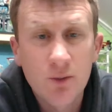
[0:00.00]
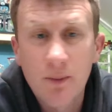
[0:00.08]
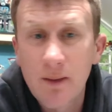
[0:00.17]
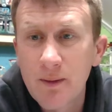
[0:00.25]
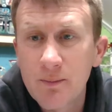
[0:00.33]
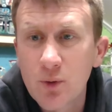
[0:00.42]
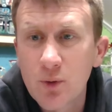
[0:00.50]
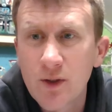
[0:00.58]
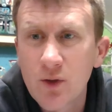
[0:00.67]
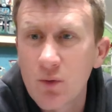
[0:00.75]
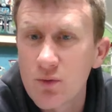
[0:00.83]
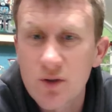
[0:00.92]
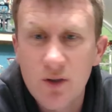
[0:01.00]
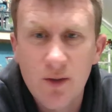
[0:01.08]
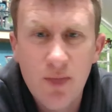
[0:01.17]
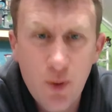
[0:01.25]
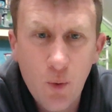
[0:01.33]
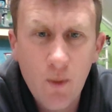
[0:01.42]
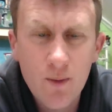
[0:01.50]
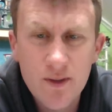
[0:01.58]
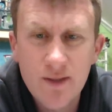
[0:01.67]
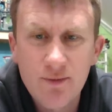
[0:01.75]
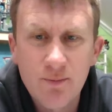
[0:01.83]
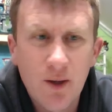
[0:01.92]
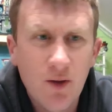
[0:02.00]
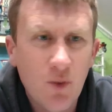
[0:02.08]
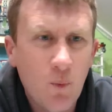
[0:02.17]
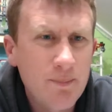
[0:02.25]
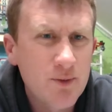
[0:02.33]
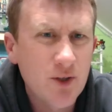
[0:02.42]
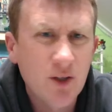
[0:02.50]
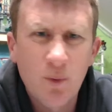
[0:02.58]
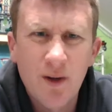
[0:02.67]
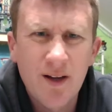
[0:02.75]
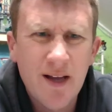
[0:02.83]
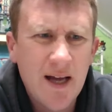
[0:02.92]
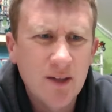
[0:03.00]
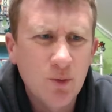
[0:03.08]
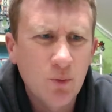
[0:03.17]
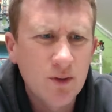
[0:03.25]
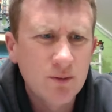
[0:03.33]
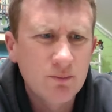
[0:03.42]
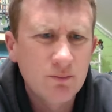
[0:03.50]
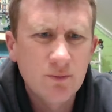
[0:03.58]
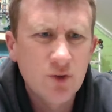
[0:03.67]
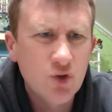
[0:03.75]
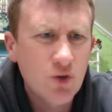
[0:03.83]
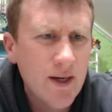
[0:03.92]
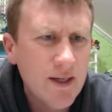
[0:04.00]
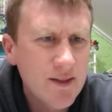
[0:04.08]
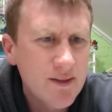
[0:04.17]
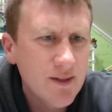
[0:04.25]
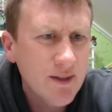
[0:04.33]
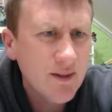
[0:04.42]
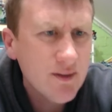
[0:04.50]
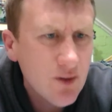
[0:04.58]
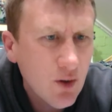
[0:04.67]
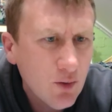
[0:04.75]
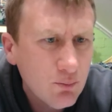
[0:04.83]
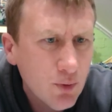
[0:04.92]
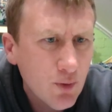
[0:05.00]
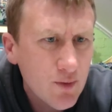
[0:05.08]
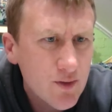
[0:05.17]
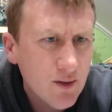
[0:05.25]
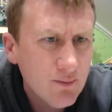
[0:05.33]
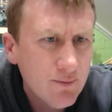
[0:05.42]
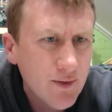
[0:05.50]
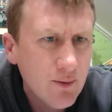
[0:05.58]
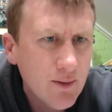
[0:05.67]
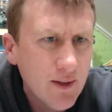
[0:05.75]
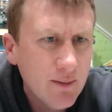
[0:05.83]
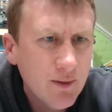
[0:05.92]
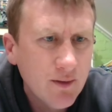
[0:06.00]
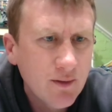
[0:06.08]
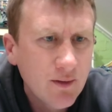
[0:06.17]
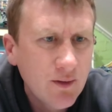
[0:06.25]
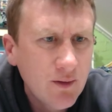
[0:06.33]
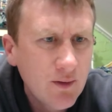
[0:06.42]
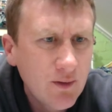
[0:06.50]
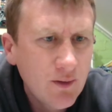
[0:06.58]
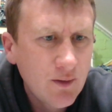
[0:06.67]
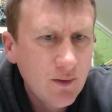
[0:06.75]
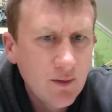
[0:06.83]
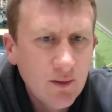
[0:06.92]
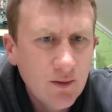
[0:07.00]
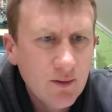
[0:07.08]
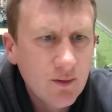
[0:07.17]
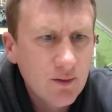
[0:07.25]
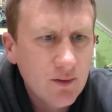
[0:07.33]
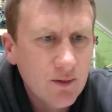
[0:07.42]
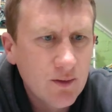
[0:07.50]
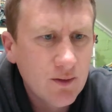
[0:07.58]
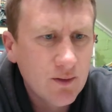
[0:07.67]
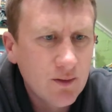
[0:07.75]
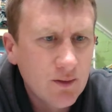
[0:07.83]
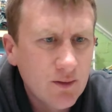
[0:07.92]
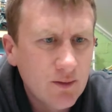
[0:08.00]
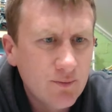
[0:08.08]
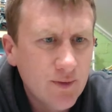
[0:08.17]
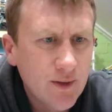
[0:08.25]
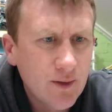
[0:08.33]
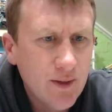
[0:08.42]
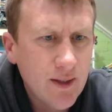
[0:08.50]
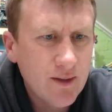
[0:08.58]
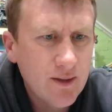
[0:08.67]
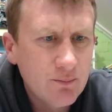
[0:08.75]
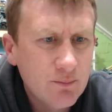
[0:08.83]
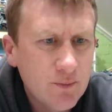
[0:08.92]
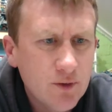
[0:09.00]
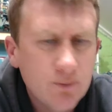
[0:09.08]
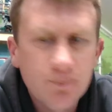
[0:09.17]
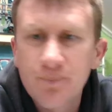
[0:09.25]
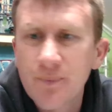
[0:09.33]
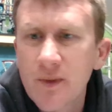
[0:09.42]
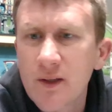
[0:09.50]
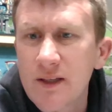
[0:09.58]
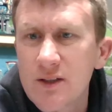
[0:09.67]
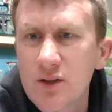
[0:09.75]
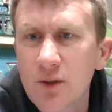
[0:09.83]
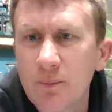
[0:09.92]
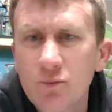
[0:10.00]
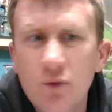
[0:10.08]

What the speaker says: So maybe I'm talking nonsense. I thought there was a different part of the website where it had all the trailers and things on product type video gaming. Video games. Guess not.